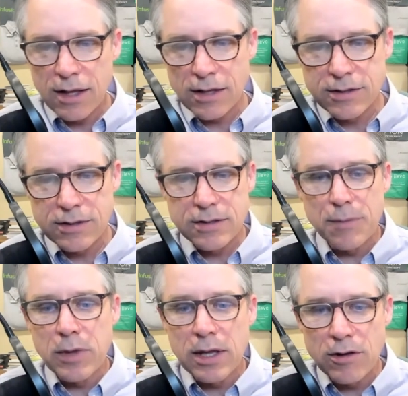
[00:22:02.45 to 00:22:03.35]
That's
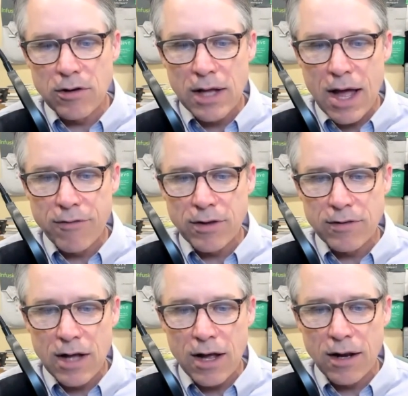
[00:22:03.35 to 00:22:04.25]
something in your life
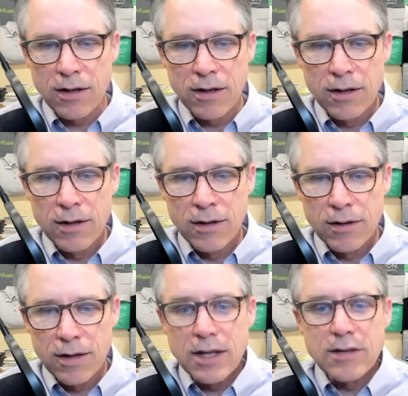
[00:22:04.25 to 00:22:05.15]
that
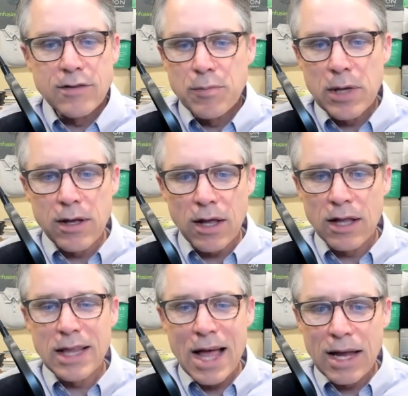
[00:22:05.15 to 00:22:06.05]
needs to be
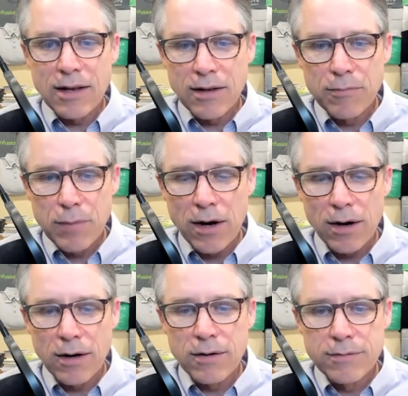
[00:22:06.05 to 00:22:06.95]
aligned better.